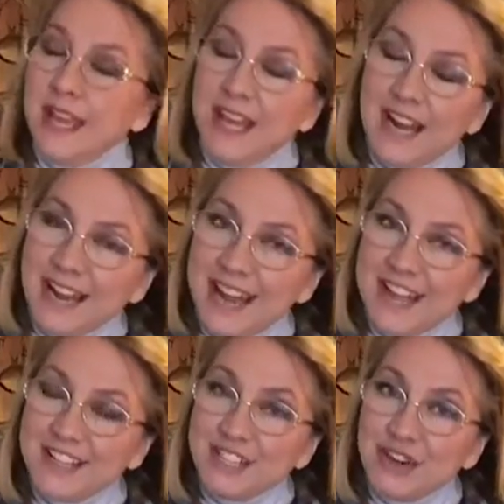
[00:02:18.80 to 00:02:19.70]
And I
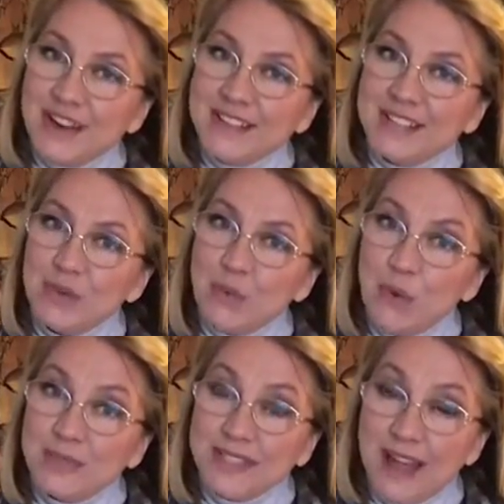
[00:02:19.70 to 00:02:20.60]
asked her, I said,
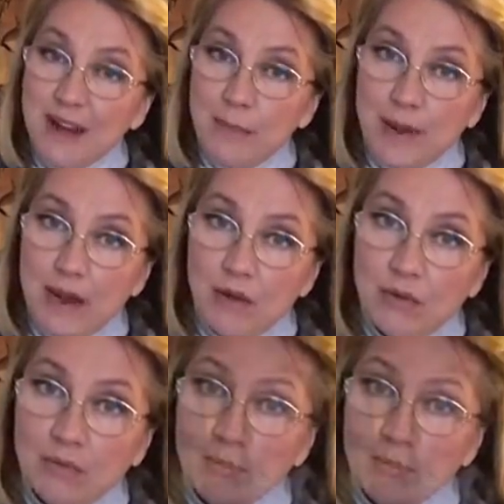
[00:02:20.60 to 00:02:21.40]
"What was that about?"